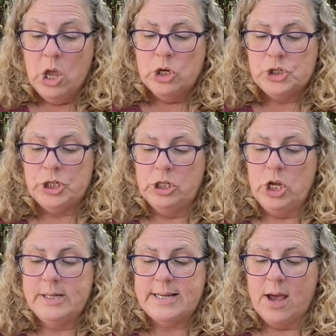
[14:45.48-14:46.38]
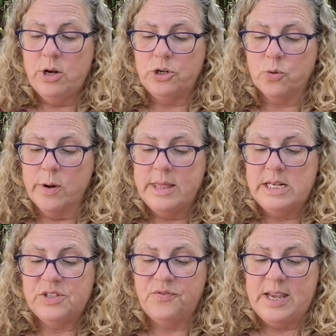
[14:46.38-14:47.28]
She looked down at
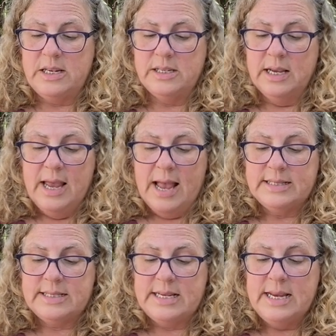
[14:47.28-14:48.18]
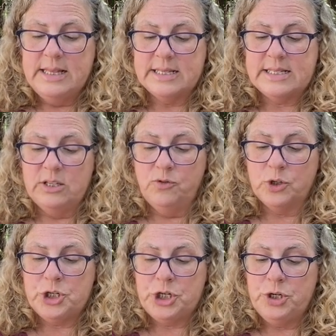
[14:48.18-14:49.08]
Dorothy's feet, and seeing the
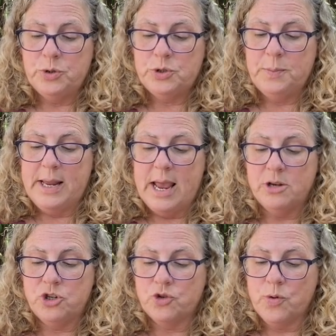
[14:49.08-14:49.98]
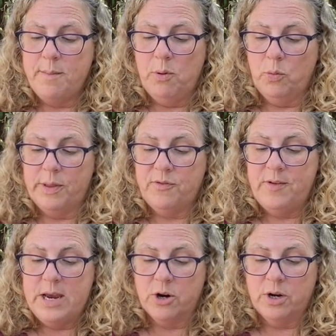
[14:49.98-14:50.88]
silver shoes, began to tremble with
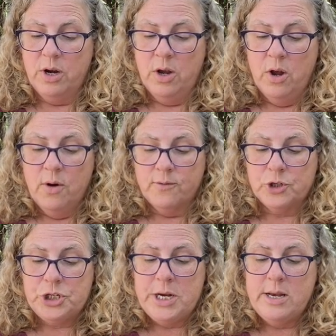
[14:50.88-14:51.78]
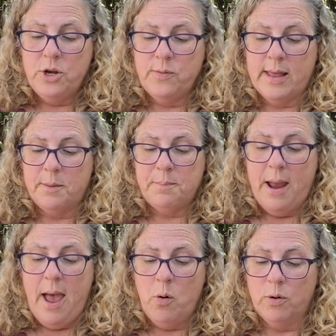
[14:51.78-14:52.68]
fear, for she knew that a
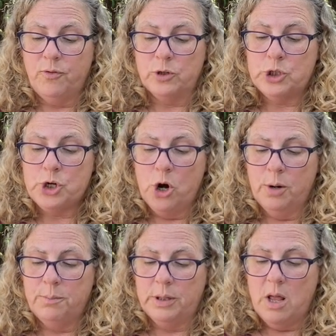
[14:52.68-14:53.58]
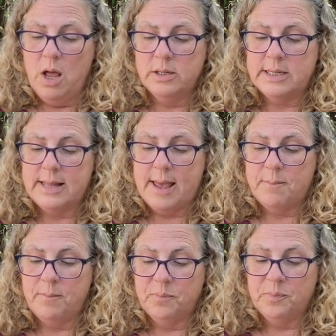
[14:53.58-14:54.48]
powerful charm belonged to them.